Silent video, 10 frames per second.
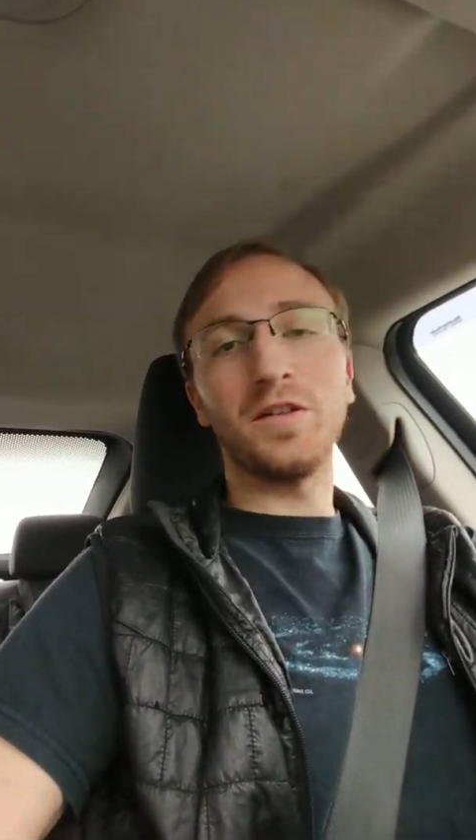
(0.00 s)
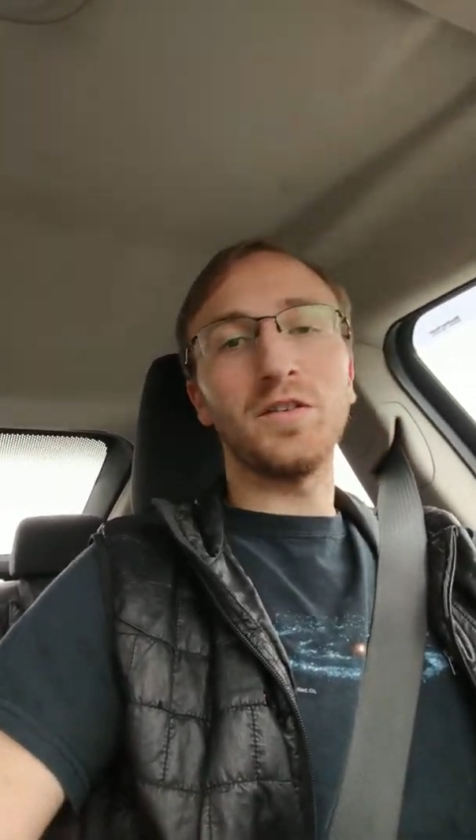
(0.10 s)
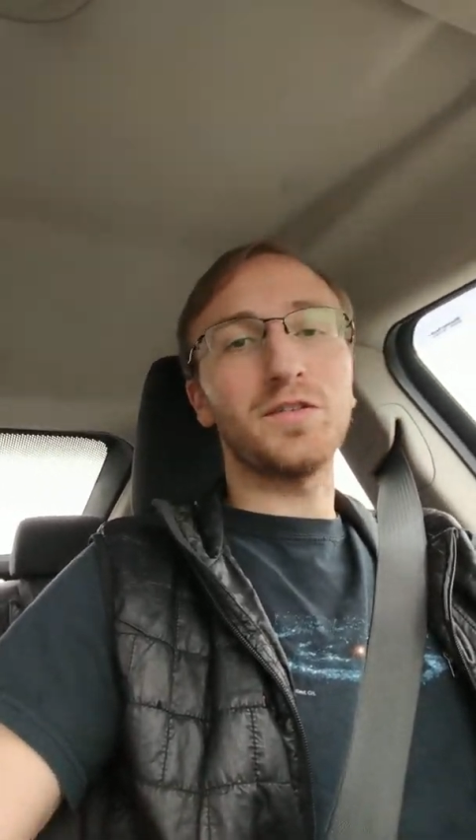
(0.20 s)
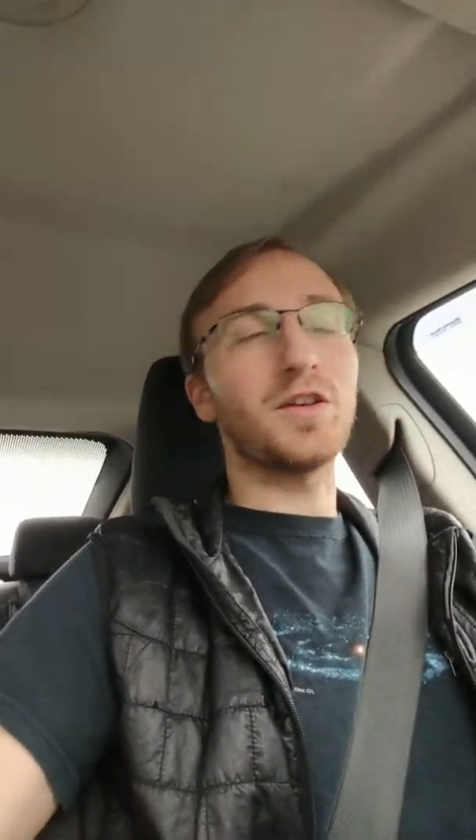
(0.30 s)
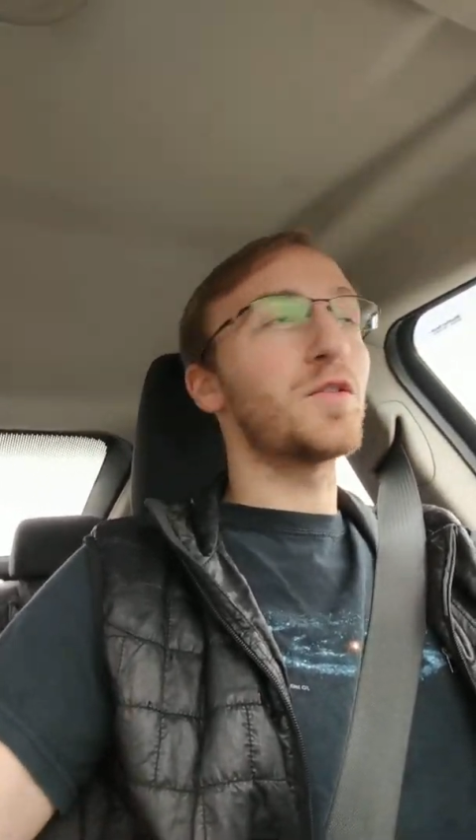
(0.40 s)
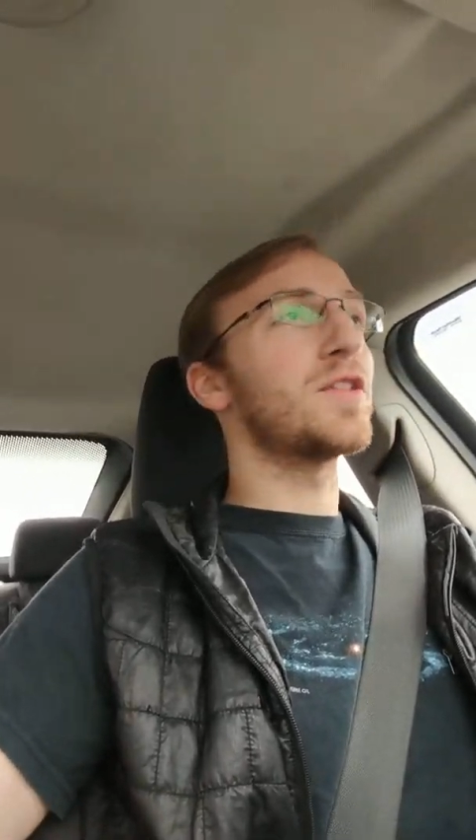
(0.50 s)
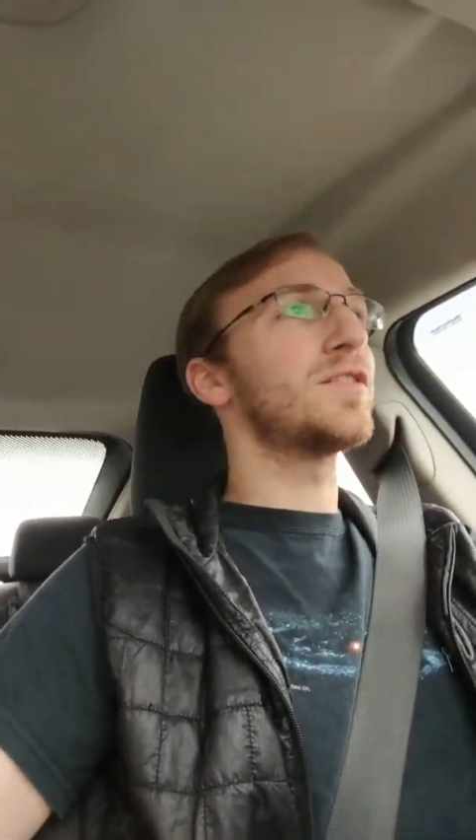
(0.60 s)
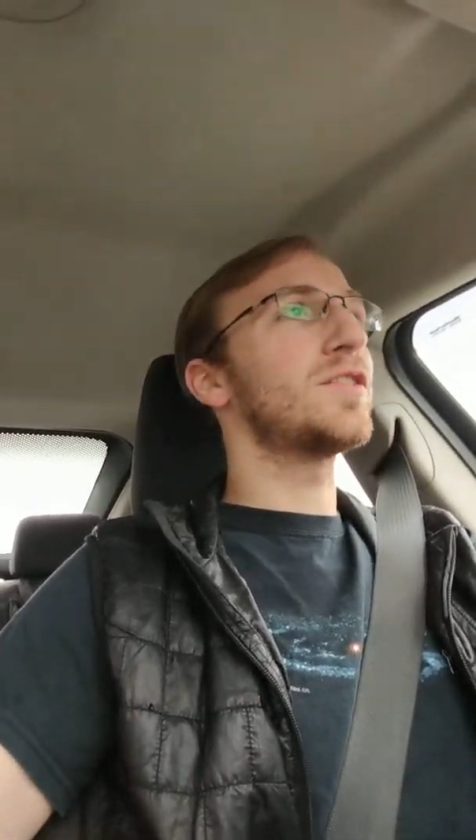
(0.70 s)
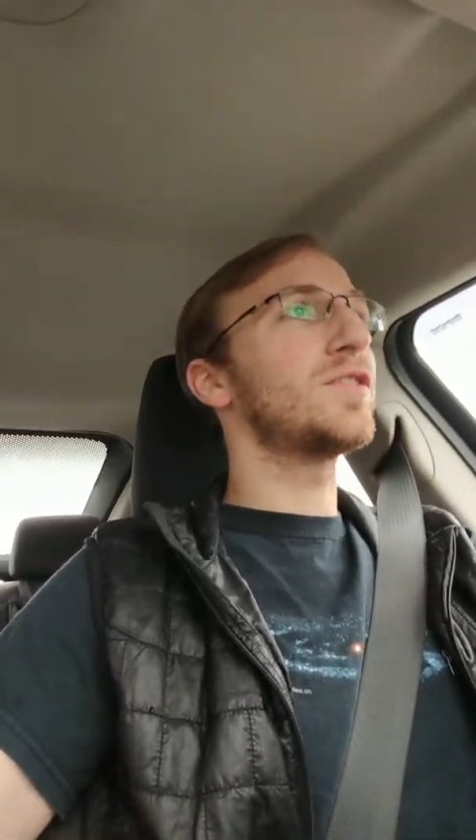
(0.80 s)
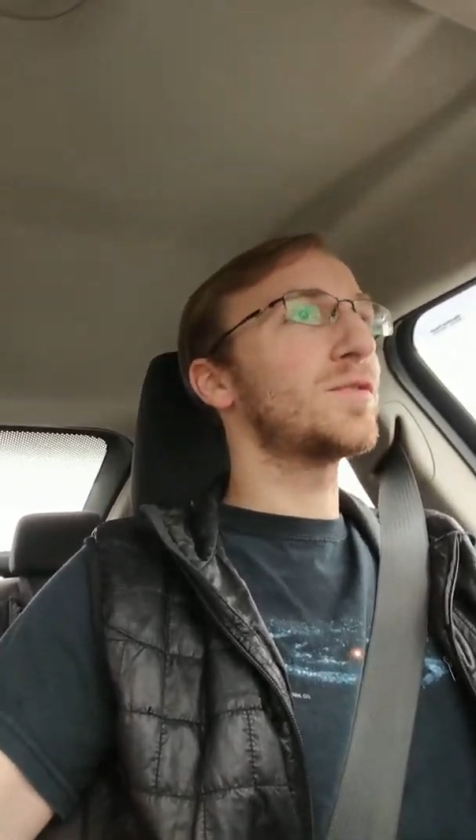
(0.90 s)
So this
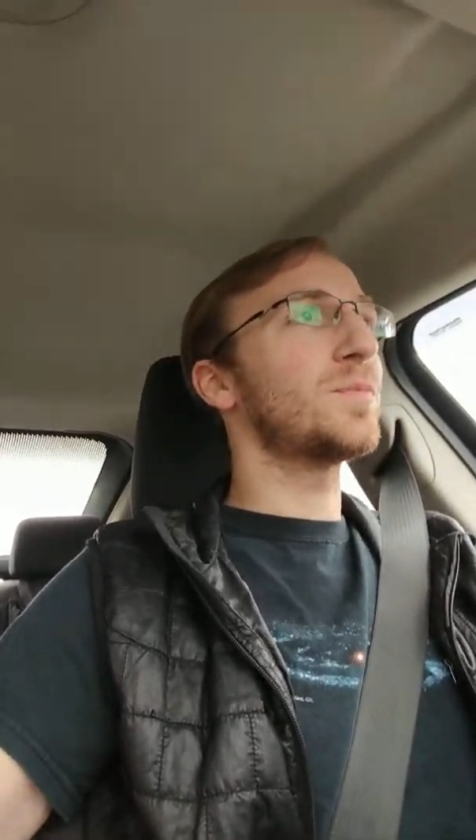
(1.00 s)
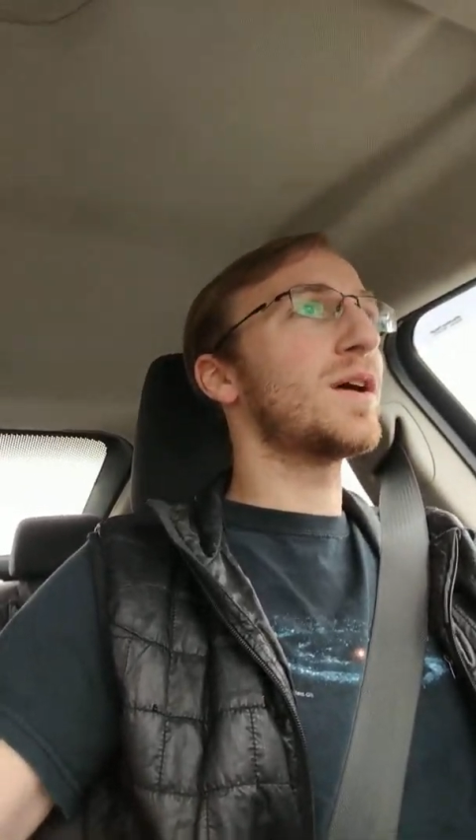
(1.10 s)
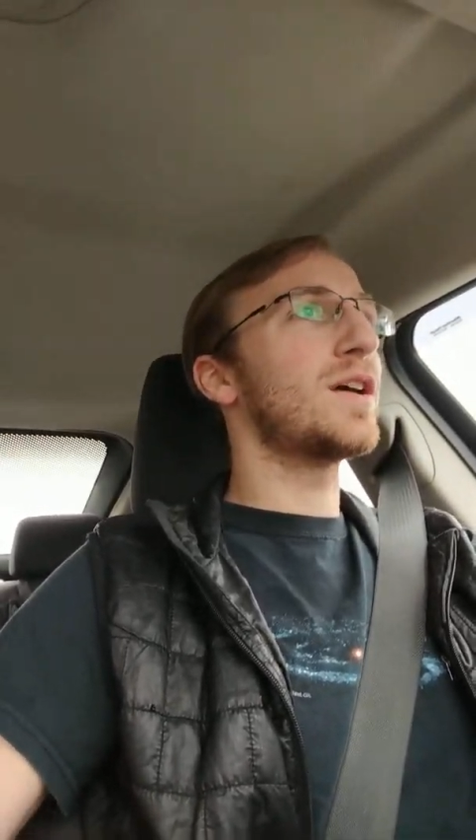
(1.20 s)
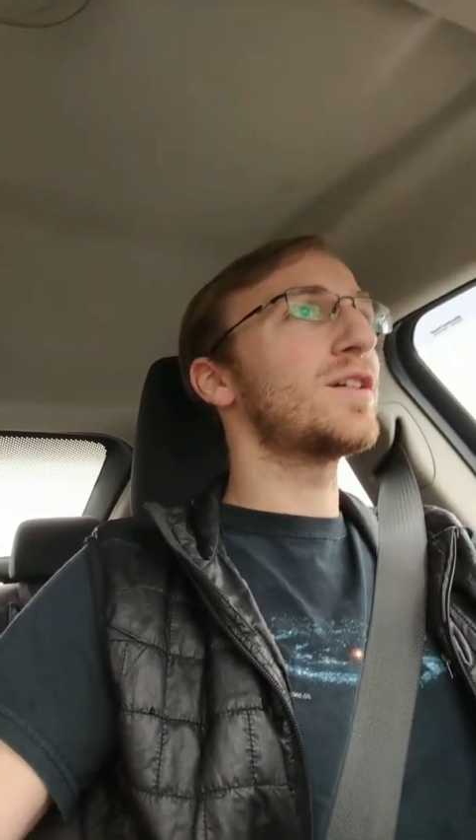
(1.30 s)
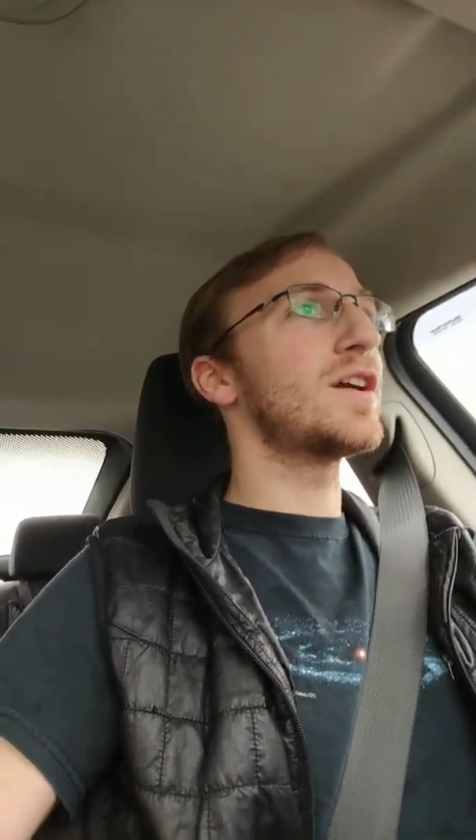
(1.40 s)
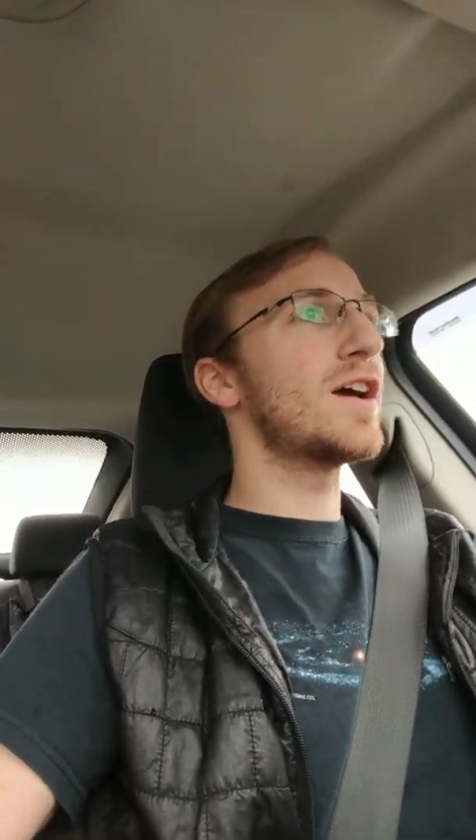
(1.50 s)
is my